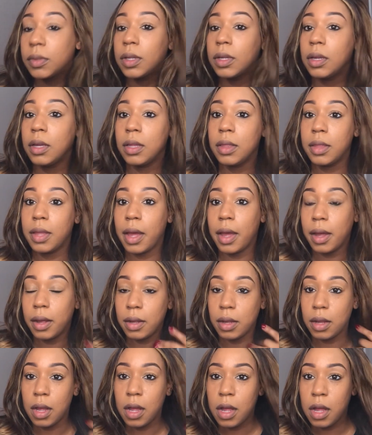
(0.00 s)
Look at that.
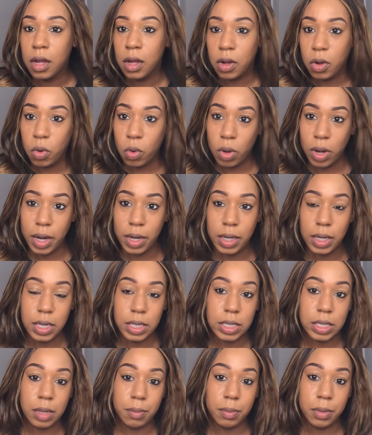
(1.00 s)
All I
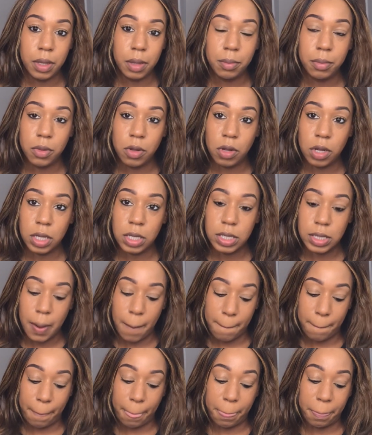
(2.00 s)
needed some lip gloss.
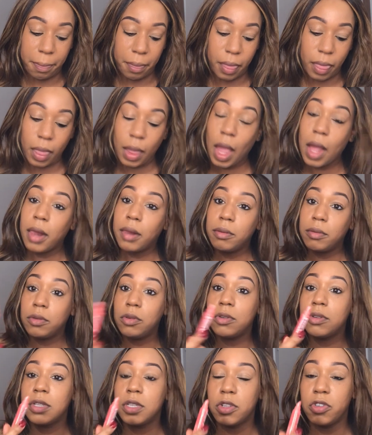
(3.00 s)

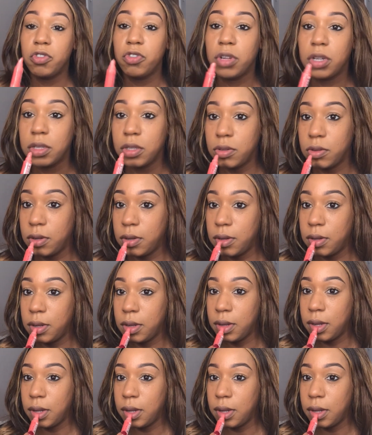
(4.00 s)
Also drugstore.